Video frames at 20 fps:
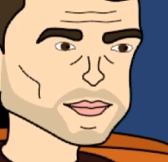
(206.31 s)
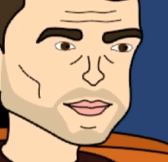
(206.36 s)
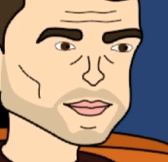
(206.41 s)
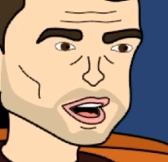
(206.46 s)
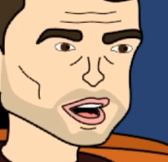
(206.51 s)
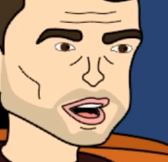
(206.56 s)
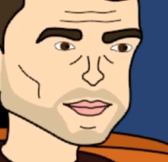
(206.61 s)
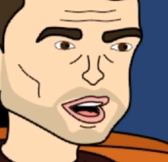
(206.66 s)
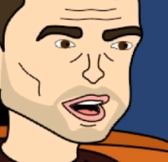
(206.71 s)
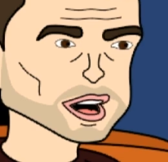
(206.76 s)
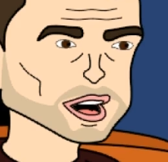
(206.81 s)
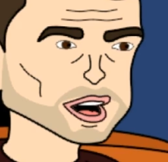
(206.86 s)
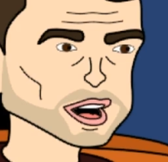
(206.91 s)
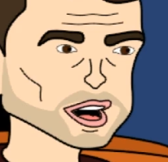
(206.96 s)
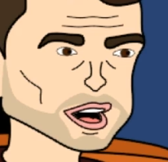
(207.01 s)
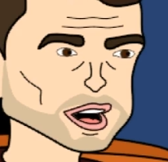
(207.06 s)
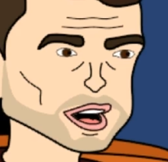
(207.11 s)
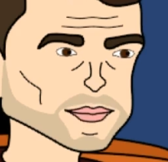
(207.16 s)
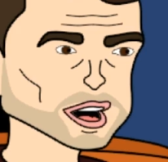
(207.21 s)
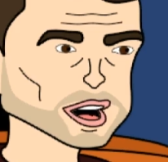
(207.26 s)
When you don't have
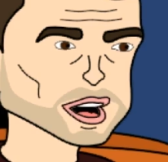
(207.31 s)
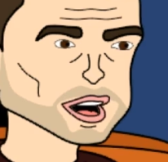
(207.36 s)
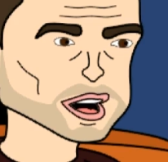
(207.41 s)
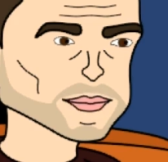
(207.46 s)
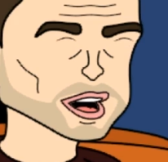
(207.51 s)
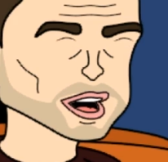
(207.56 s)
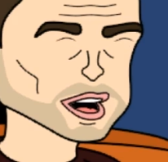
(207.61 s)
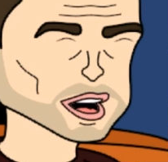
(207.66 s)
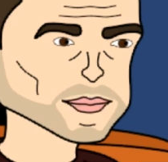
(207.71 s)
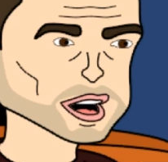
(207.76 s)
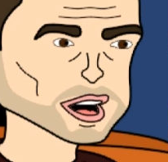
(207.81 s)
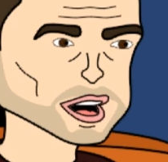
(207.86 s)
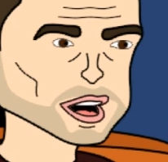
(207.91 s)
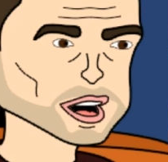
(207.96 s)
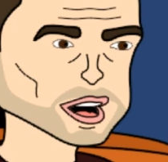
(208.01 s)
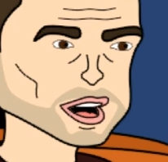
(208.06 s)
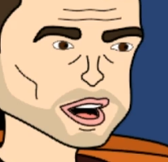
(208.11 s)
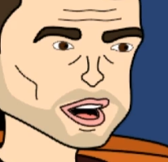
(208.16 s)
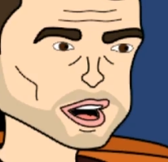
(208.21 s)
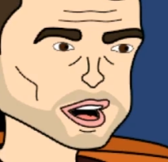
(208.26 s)
money, you have
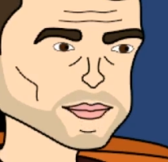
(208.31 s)
time.